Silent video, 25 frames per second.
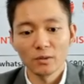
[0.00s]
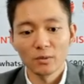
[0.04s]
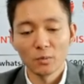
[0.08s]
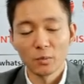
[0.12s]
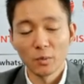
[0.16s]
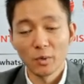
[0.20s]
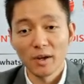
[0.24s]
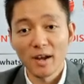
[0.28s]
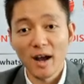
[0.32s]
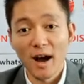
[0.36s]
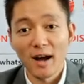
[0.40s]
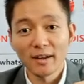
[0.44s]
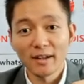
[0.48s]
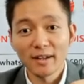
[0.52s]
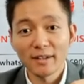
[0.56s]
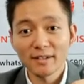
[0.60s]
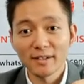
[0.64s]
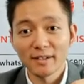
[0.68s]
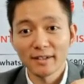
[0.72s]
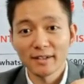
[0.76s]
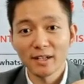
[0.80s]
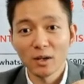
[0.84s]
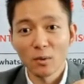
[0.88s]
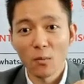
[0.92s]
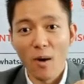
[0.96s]
Regarding the
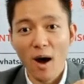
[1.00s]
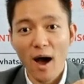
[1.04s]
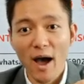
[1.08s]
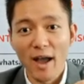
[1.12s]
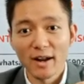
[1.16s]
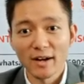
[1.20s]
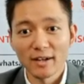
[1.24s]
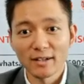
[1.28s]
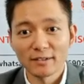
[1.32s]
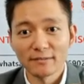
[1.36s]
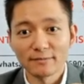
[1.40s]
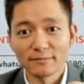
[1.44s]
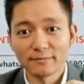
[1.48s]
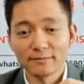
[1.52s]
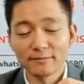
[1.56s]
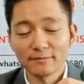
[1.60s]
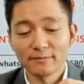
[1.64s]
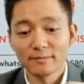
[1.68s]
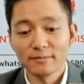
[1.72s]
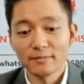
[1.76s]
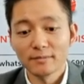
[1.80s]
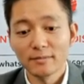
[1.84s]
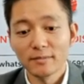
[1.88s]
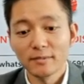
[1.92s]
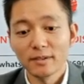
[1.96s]
lead wire,
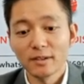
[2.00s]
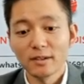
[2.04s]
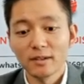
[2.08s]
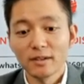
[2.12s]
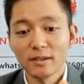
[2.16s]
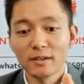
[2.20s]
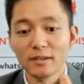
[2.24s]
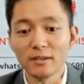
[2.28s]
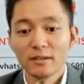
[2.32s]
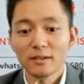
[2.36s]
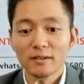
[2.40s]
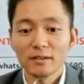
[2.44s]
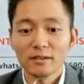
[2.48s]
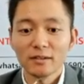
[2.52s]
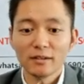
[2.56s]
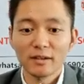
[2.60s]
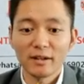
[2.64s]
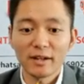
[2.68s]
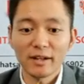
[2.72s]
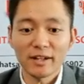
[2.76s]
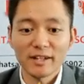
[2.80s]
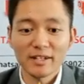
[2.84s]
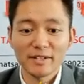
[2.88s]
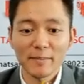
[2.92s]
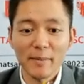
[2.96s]

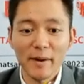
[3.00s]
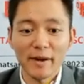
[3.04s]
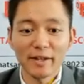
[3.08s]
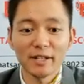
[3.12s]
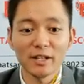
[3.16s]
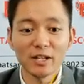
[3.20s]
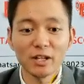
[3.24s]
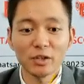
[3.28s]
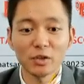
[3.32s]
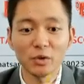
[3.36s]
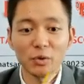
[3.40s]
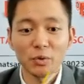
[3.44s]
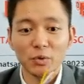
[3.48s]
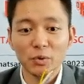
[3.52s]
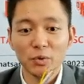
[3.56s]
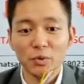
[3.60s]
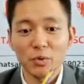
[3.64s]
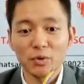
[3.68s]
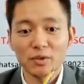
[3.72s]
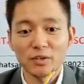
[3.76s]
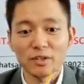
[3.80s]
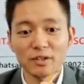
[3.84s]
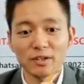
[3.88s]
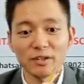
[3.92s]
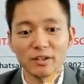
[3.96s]
it is better to
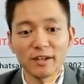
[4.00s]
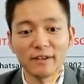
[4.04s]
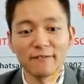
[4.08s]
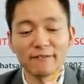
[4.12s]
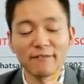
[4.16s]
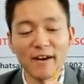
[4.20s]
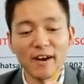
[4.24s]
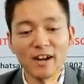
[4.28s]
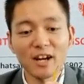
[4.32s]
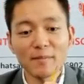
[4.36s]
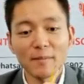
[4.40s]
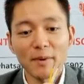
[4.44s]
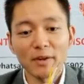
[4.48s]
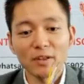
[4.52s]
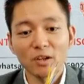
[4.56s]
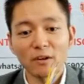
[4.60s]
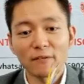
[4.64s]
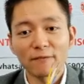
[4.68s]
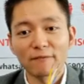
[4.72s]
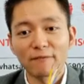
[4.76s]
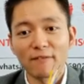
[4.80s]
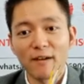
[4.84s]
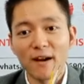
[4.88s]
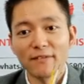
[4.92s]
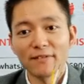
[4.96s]
use environmental
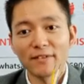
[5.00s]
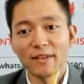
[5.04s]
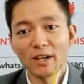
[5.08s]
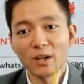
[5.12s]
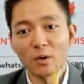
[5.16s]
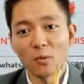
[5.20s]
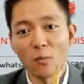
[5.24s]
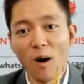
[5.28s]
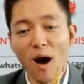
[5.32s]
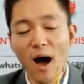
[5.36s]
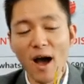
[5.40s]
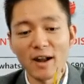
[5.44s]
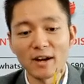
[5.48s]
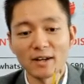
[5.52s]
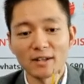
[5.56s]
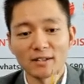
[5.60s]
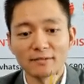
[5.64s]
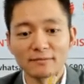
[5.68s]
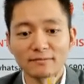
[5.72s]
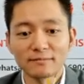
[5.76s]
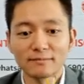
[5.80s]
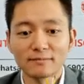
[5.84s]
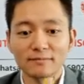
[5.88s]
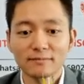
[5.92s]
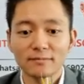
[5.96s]
friendly wire.
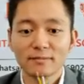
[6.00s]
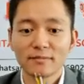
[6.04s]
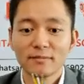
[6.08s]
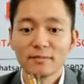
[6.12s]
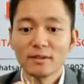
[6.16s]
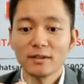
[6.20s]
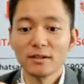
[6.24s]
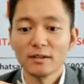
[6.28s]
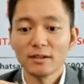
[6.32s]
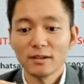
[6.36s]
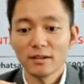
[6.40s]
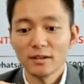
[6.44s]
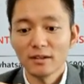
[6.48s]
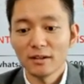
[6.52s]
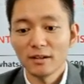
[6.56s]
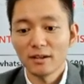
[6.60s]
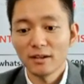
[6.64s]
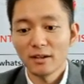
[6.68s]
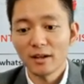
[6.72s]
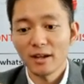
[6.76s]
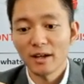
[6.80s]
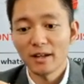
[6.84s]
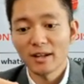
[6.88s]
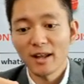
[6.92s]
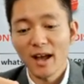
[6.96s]

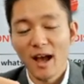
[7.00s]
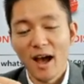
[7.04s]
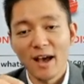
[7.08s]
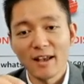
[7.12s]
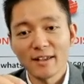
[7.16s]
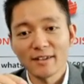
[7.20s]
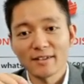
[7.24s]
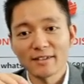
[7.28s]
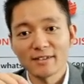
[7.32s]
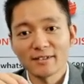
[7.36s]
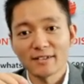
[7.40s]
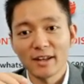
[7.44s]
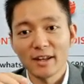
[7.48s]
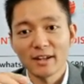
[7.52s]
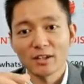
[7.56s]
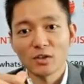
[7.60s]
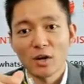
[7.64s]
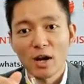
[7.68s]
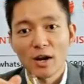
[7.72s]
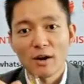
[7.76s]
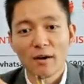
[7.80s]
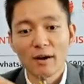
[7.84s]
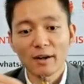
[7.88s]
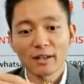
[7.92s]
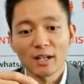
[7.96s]
It has the
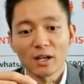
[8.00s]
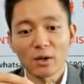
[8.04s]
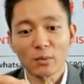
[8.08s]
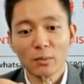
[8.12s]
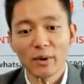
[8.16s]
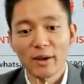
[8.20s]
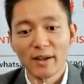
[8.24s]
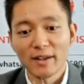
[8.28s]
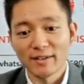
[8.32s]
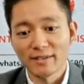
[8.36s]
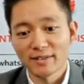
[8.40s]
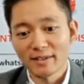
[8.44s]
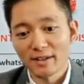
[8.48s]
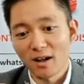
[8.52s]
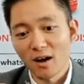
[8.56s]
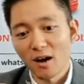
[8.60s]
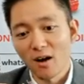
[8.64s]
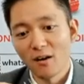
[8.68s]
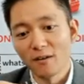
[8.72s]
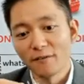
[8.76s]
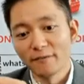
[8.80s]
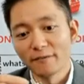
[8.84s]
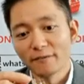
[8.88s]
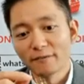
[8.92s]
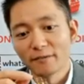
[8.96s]
characteristics
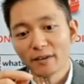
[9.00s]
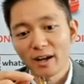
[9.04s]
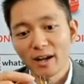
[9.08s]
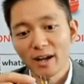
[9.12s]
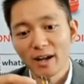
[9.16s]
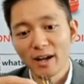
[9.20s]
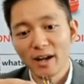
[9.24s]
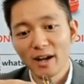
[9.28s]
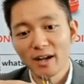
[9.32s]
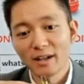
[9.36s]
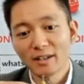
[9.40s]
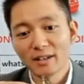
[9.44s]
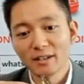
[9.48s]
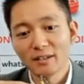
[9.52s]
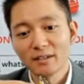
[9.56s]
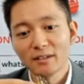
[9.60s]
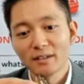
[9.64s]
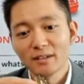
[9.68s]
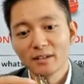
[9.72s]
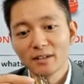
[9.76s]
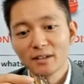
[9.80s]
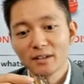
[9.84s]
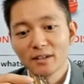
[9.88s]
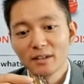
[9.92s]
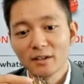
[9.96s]
of heat
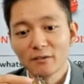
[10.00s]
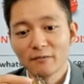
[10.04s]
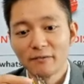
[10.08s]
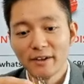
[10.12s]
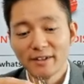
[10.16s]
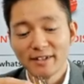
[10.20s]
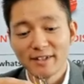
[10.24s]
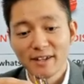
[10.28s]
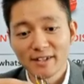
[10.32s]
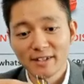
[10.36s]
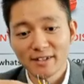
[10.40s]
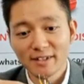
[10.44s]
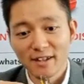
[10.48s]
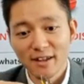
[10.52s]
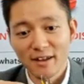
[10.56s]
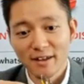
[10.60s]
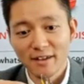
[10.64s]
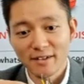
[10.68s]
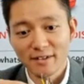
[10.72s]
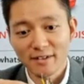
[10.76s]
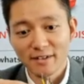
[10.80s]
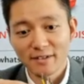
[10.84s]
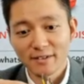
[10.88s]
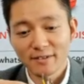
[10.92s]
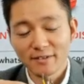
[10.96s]

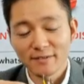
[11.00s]
resistance